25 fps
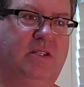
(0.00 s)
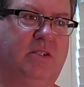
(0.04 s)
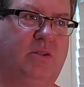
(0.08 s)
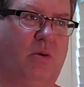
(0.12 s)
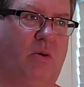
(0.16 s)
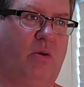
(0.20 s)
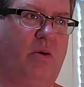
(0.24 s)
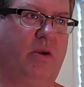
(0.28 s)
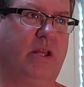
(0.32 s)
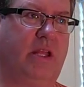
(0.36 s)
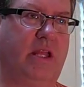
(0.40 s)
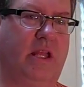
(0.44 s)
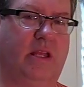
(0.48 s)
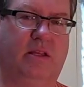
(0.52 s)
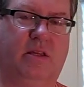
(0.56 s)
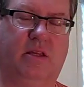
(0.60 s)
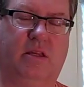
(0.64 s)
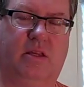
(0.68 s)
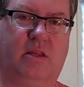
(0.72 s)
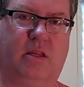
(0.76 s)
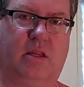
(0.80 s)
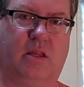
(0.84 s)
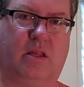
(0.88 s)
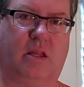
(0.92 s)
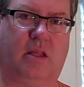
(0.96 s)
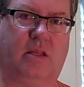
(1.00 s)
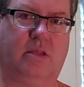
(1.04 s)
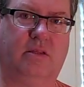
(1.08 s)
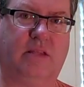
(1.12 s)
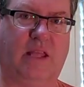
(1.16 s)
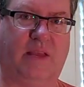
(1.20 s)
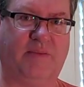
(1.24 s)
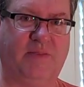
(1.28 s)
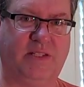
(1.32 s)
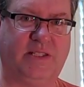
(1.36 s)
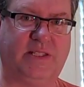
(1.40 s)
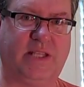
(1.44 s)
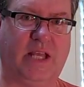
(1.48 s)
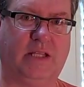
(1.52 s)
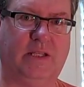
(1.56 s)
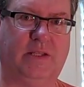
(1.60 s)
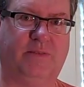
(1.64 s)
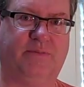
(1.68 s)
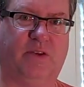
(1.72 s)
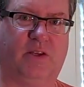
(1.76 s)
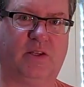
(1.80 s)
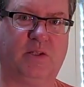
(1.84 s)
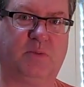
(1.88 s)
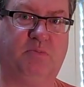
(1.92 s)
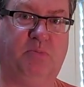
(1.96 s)
story in David
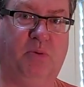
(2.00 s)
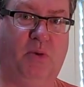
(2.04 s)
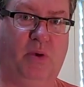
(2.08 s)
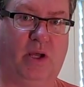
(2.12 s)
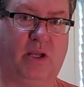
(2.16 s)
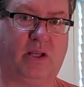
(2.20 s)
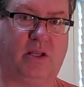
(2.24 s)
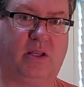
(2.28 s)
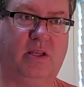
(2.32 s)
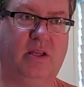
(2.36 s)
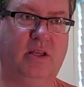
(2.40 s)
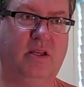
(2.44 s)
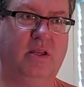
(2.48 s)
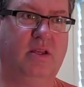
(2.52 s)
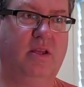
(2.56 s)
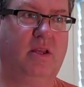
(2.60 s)
Sandoval's book